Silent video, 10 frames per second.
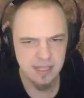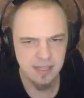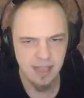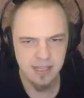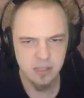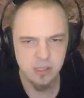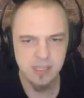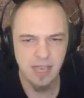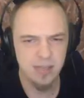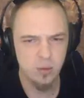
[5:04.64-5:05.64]
and then I can
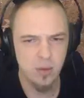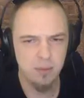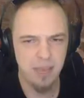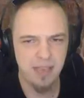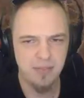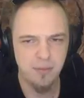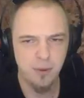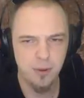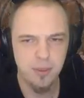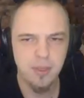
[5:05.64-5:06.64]
just kind of run back and
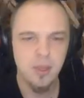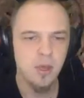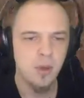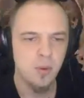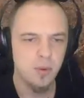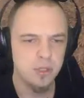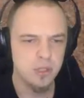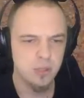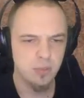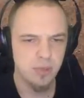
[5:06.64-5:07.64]
forth, which
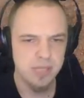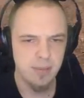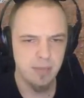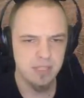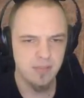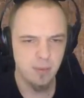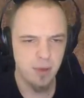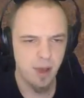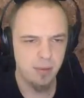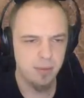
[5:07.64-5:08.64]
shouldn't present much of a
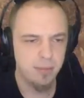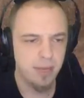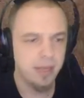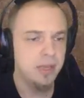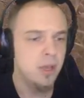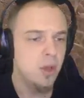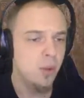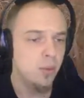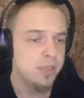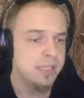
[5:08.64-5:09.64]
problem, but
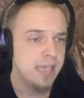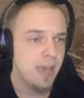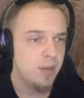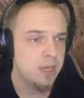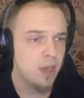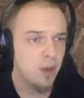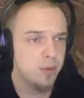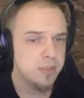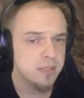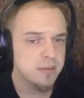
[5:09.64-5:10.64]
we'll see how it
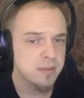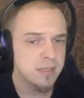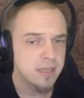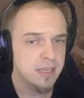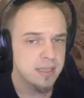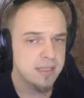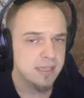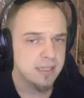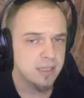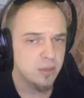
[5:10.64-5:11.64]
goes. It
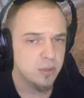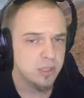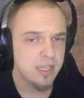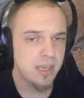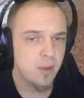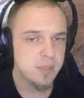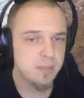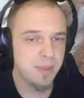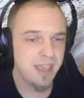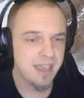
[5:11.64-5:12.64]
doesn't usually go
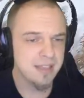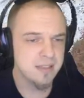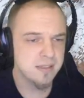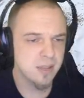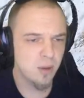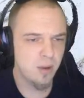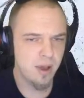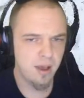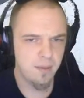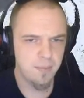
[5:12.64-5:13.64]
as planned, so
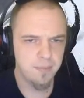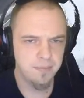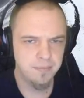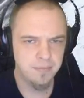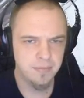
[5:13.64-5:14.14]
um,